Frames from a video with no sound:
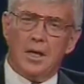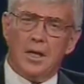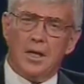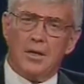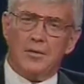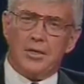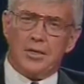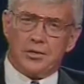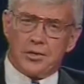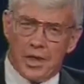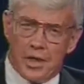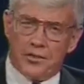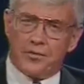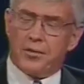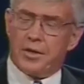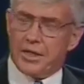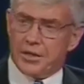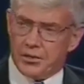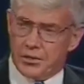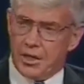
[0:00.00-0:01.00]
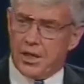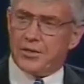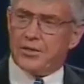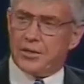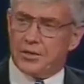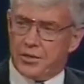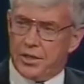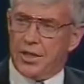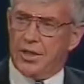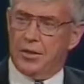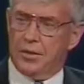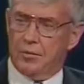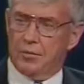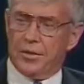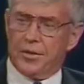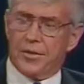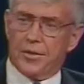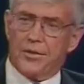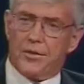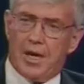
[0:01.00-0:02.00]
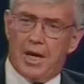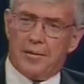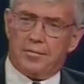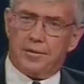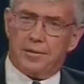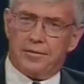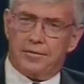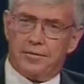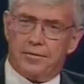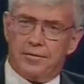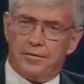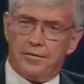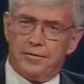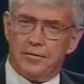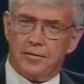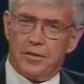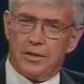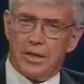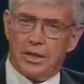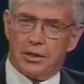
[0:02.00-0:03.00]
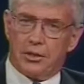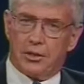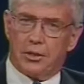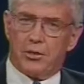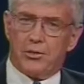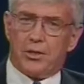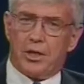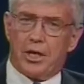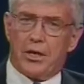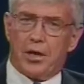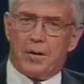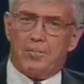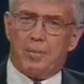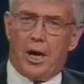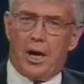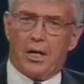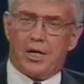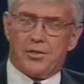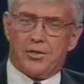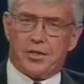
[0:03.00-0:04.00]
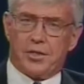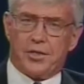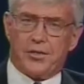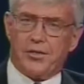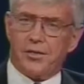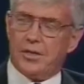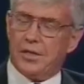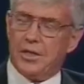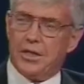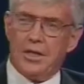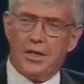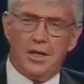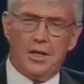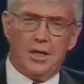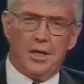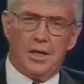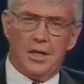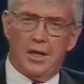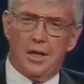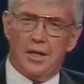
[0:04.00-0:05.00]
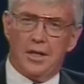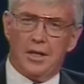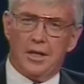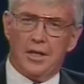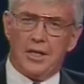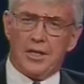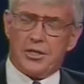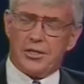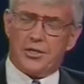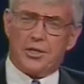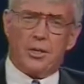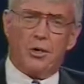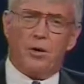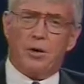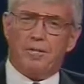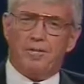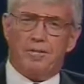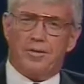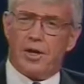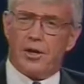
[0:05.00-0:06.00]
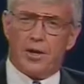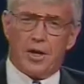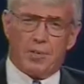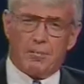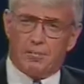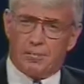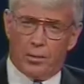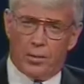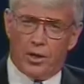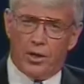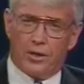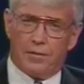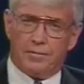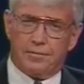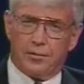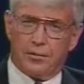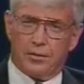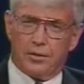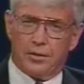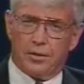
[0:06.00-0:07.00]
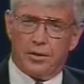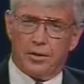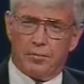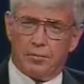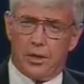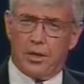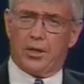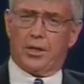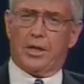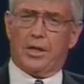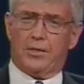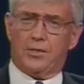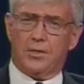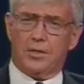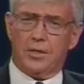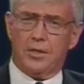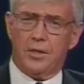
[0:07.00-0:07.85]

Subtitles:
This country has yet to deal with the type of inclusionary policies. It is so very important for Americans,